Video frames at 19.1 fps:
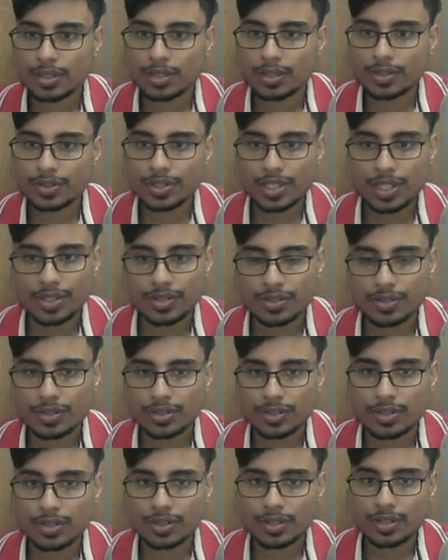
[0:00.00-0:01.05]
Yes,
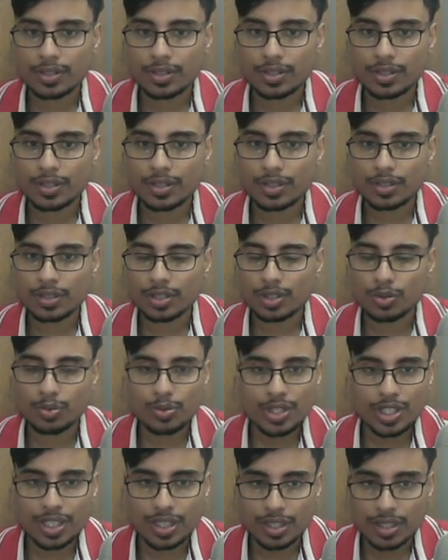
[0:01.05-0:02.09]
the
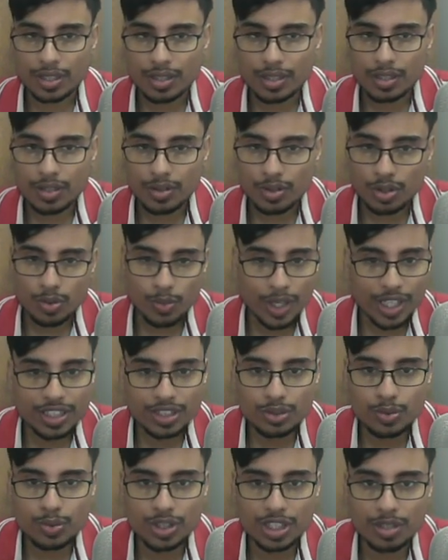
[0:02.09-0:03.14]

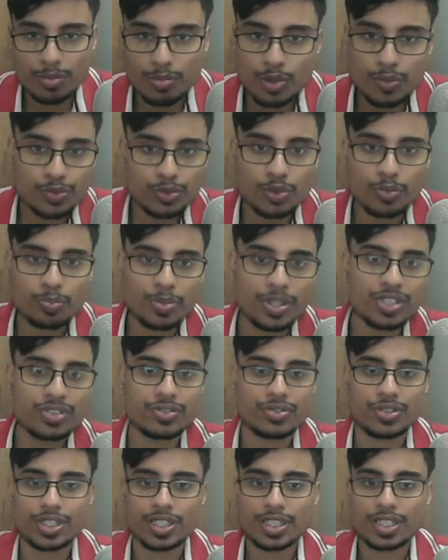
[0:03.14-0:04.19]
white's queen moved to
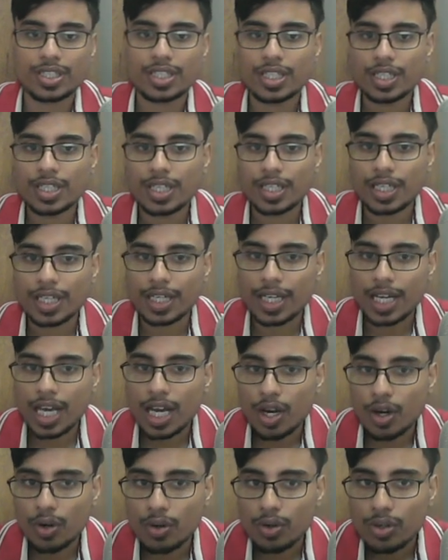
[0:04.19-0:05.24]
b3, and
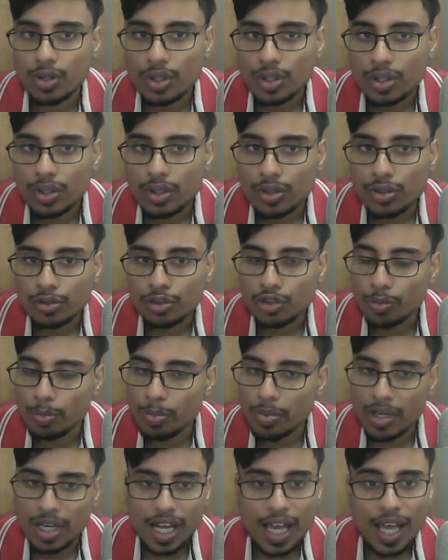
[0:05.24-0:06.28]
now the
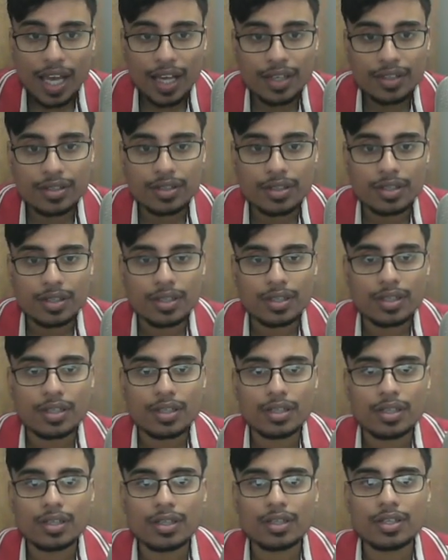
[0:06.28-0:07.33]
black
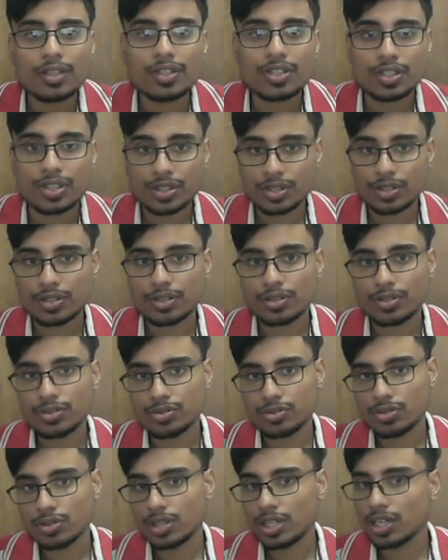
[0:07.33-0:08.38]
king
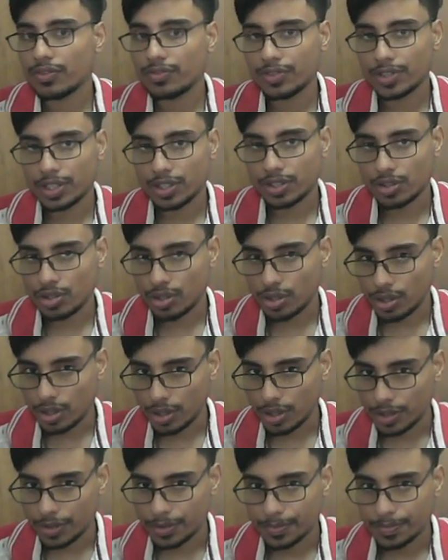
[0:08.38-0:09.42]
is laughing in the corner.